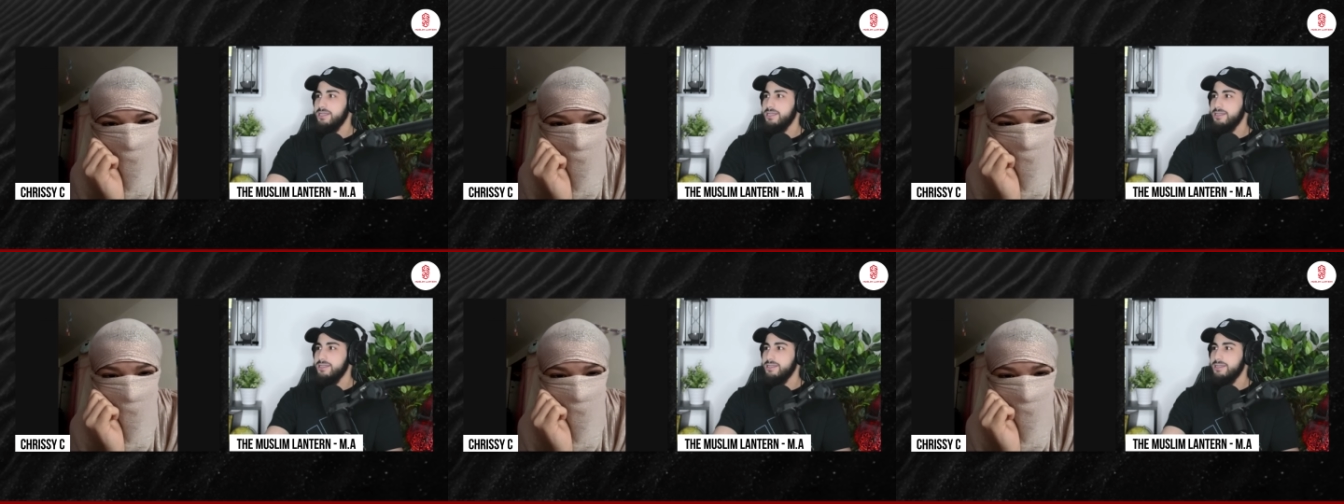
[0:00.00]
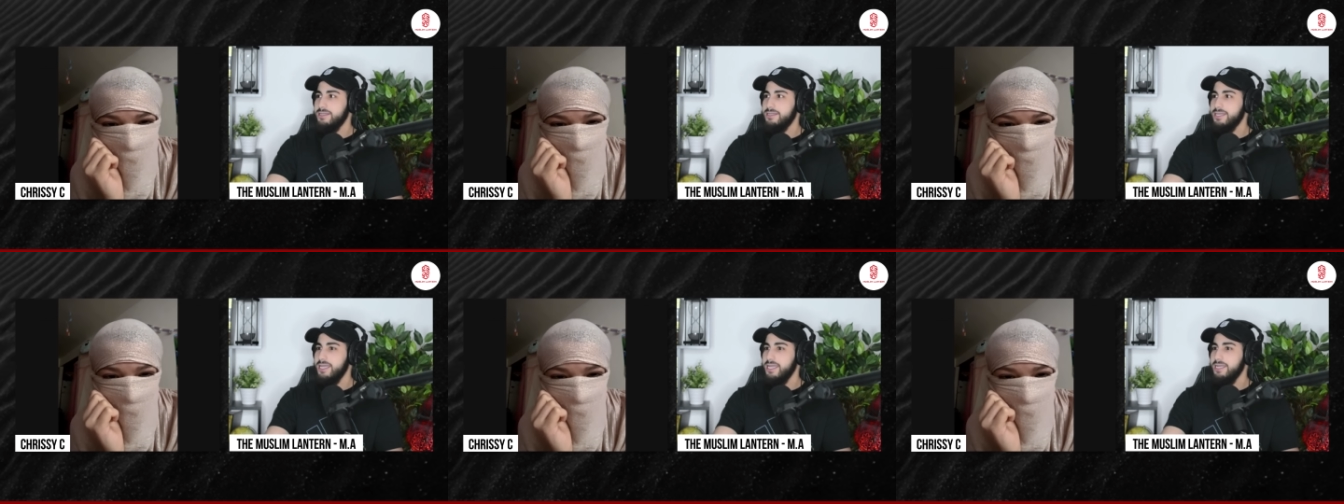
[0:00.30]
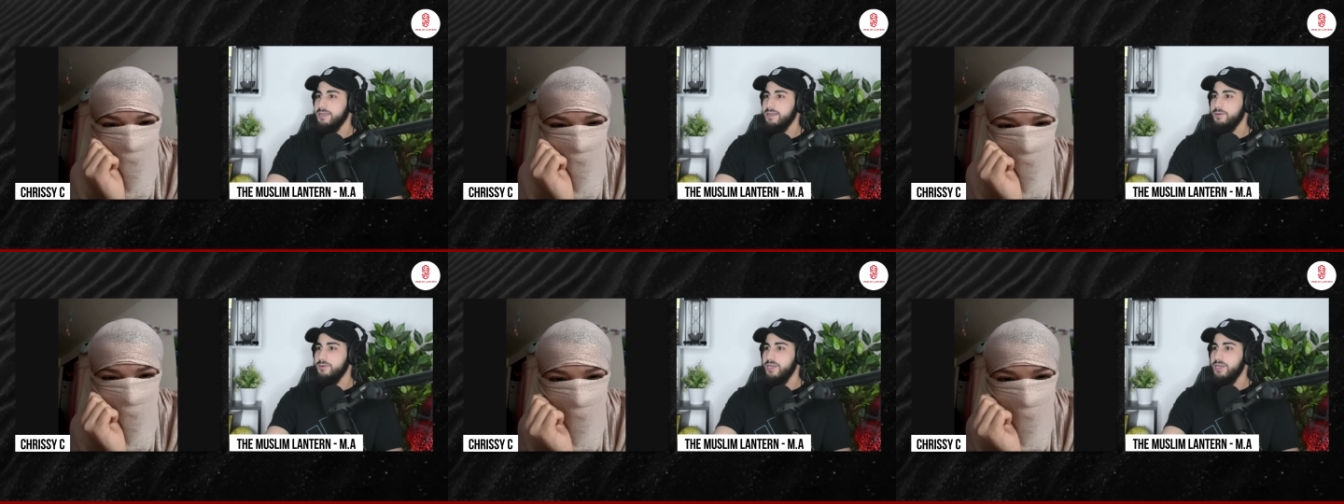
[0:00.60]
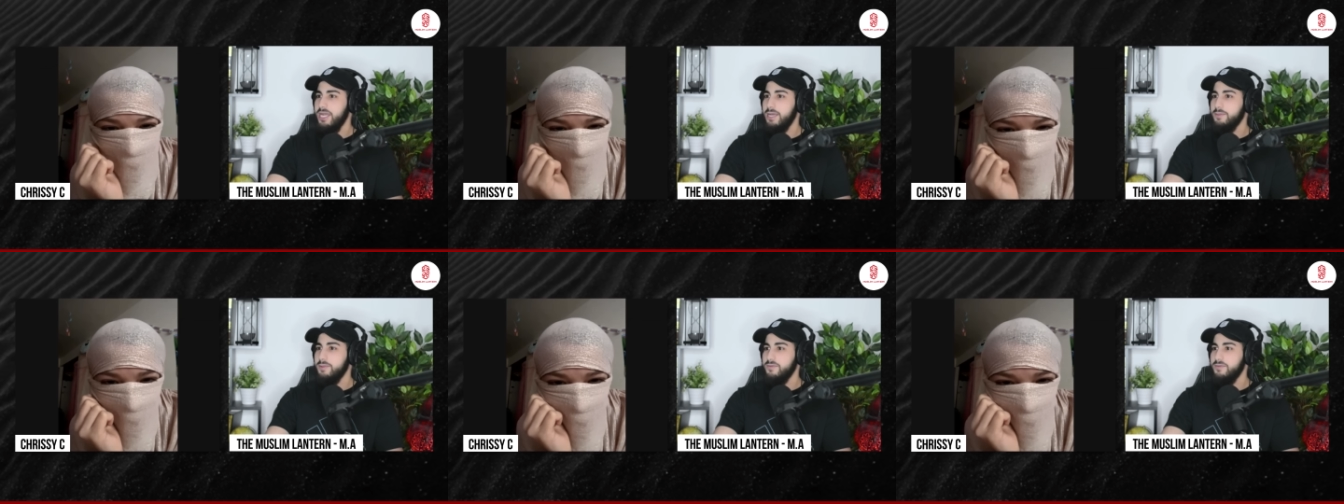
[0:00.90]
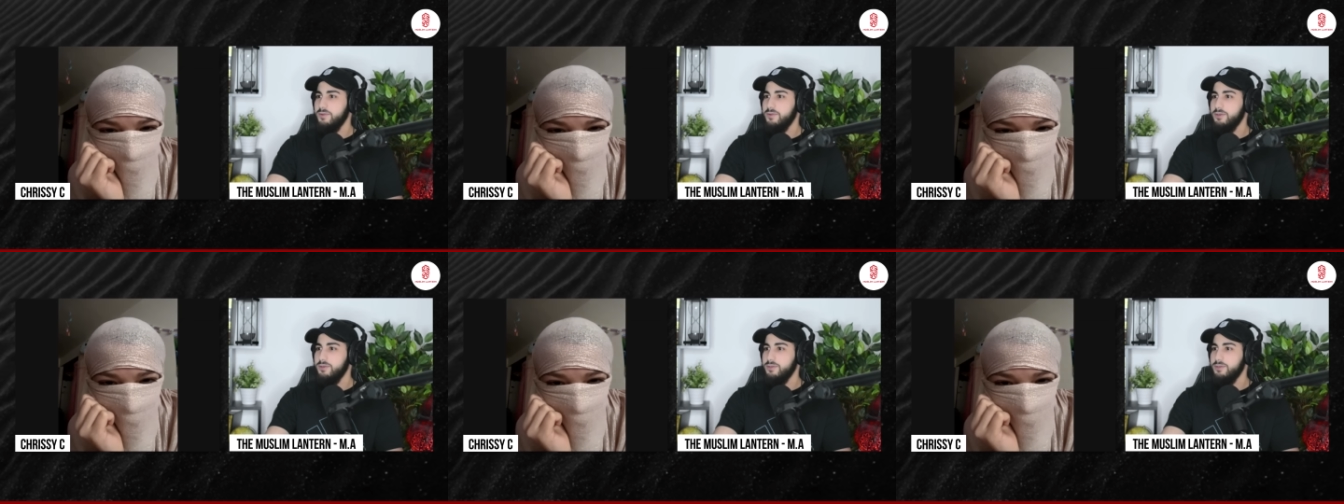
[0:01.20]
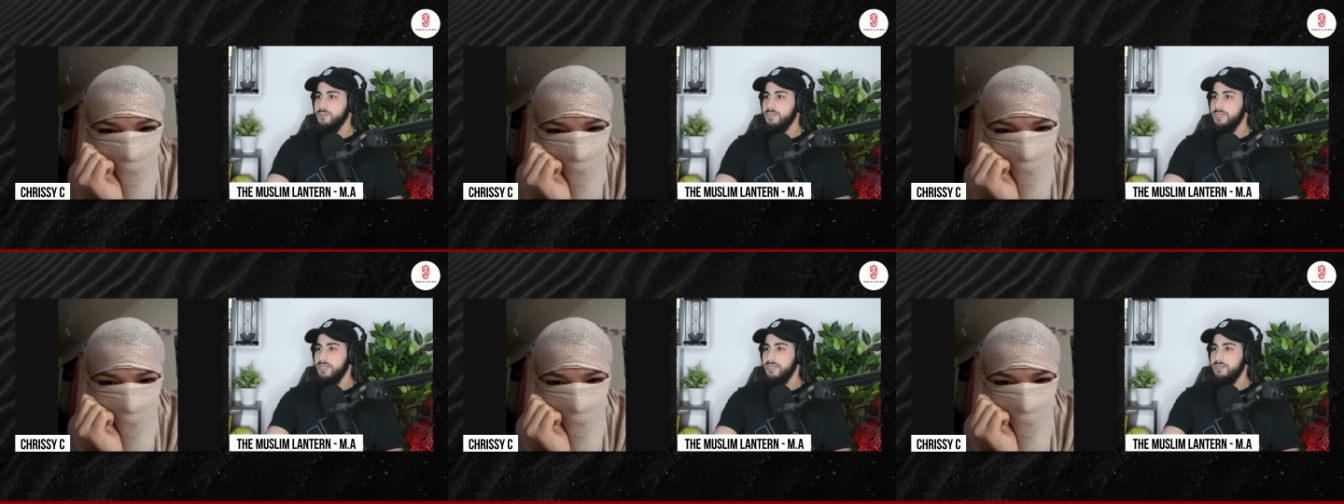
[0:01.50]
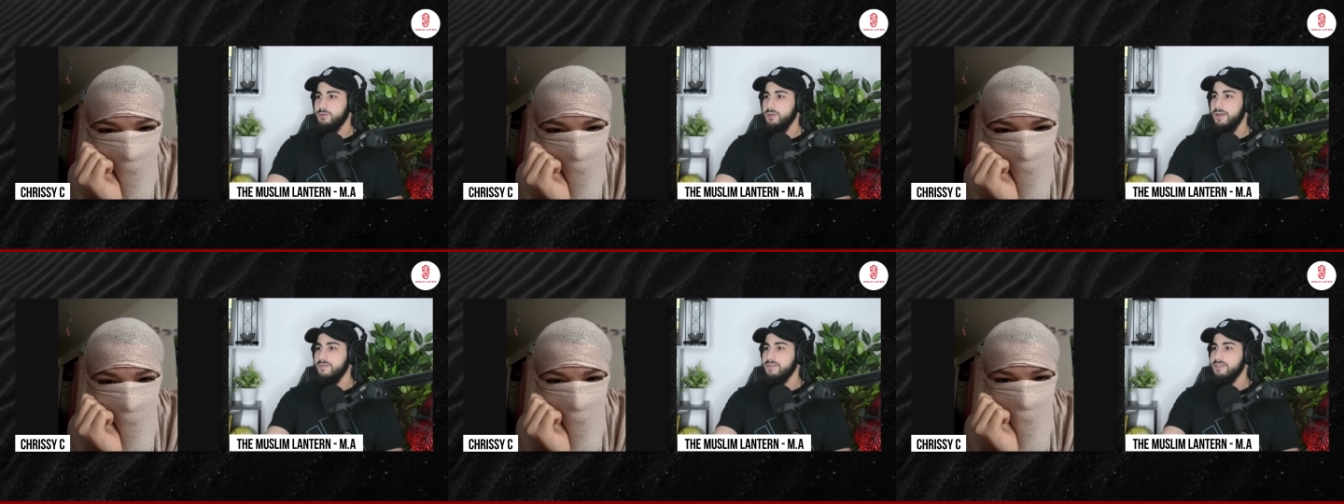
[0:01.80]
they're saying we're happy for you uh, to
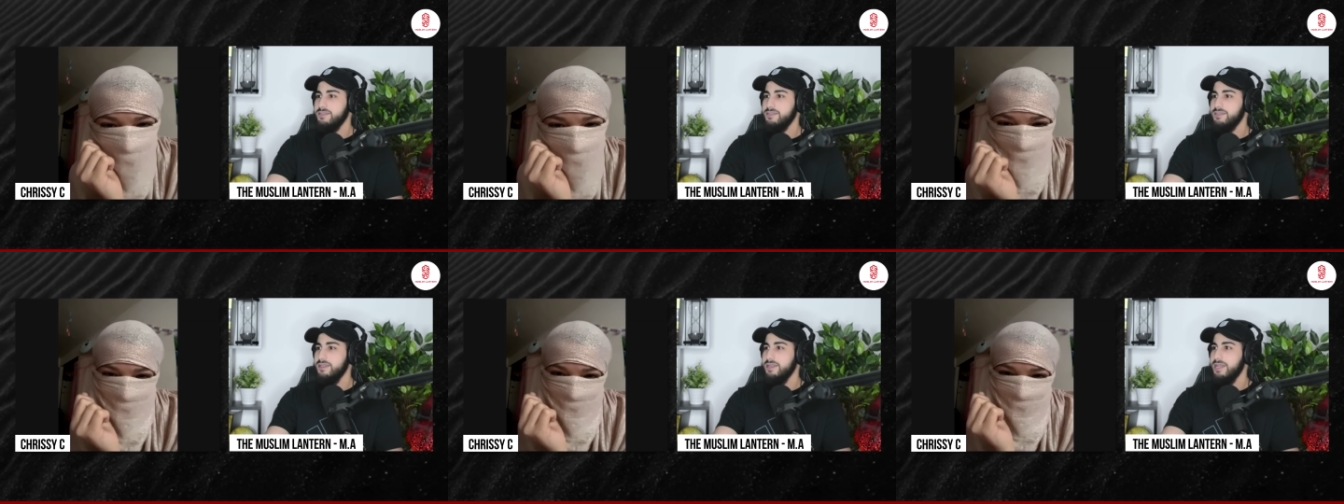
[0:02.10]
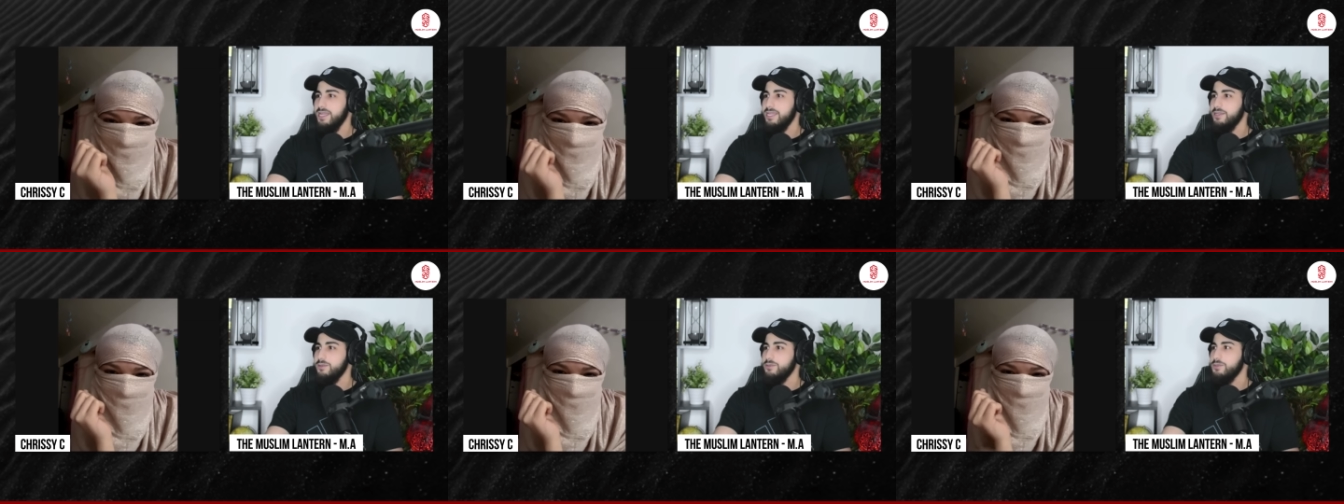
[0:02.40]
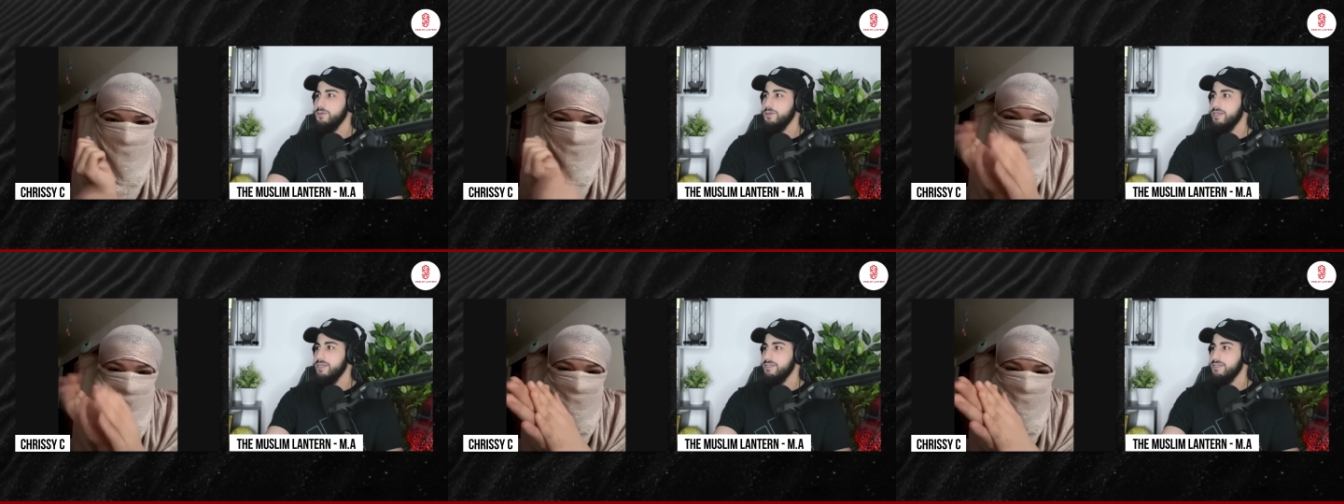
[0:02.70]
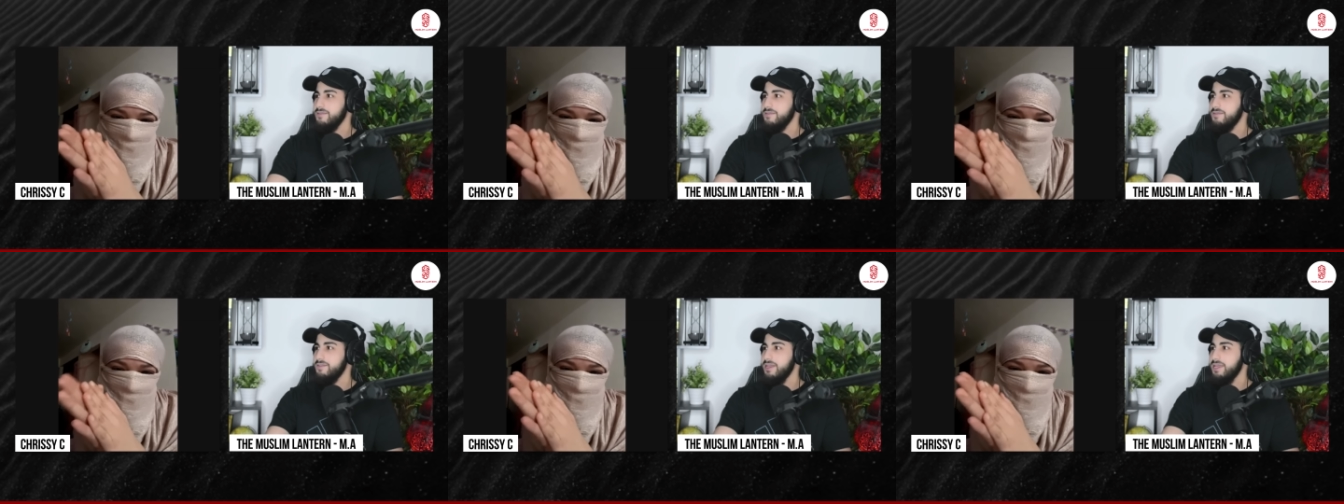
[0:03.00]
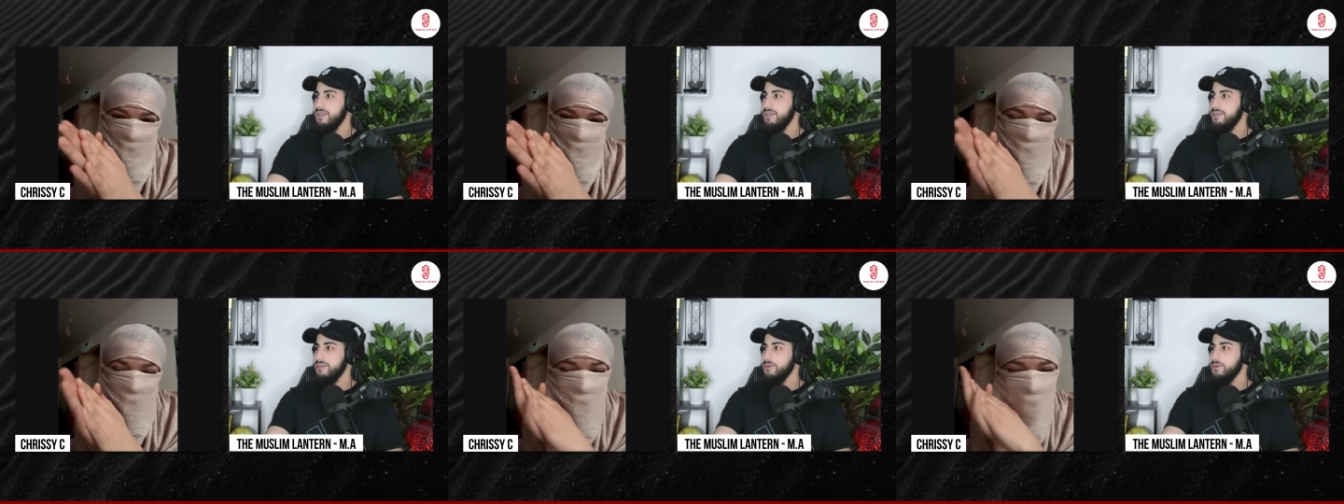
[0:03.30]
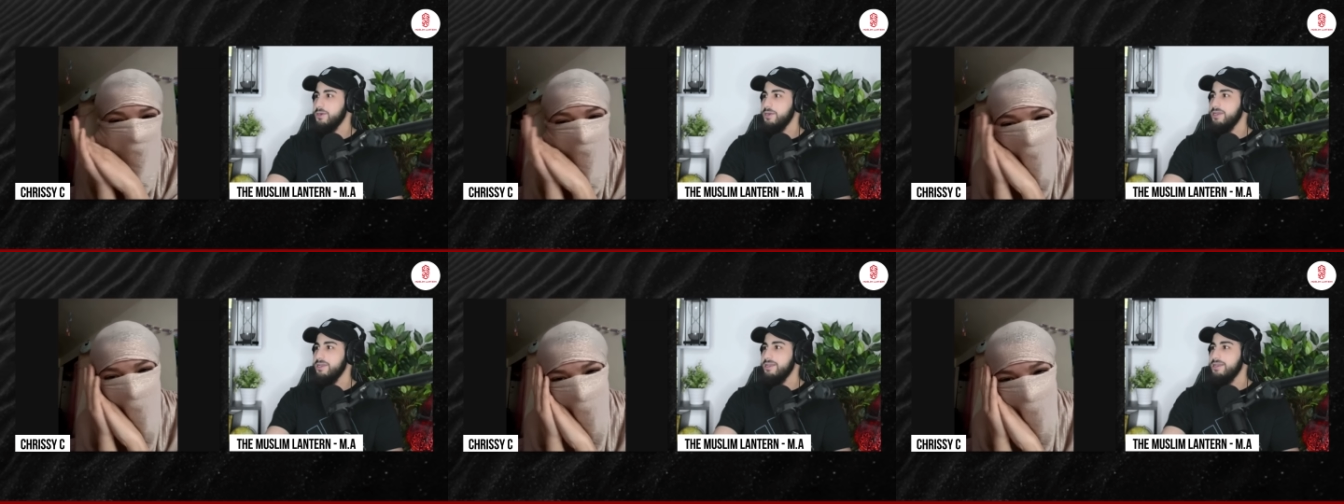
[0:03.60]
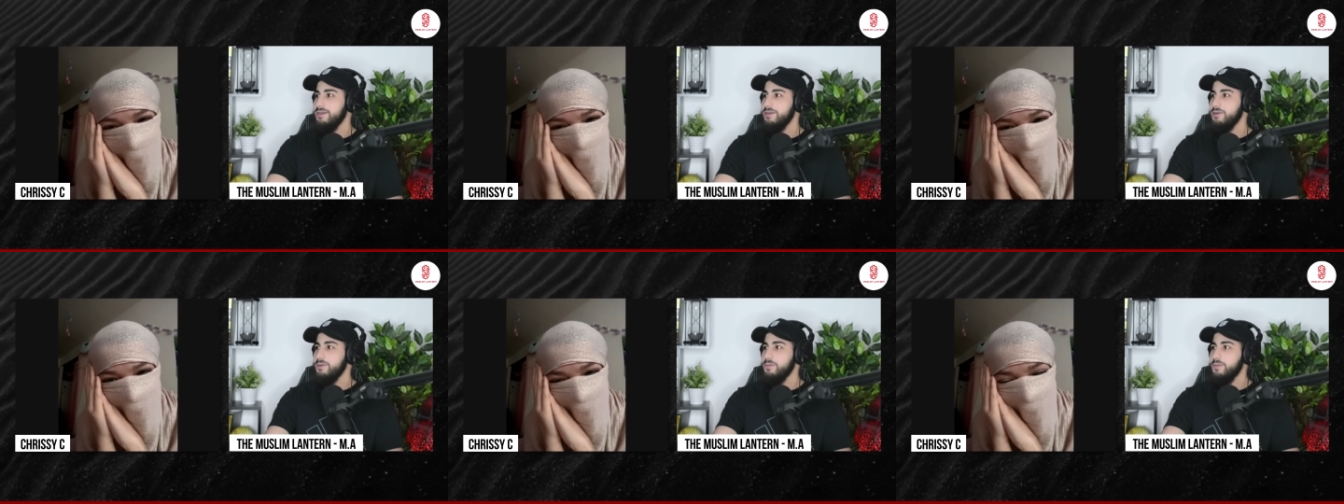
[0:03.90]
have a sister like you join us in faith you know
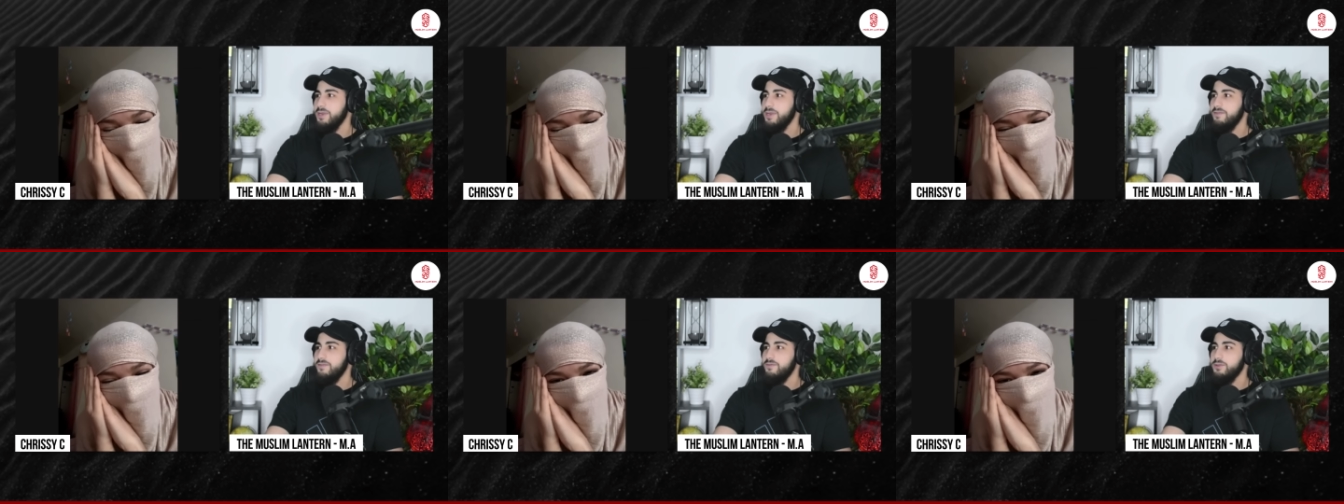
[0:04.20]
we pray yeah.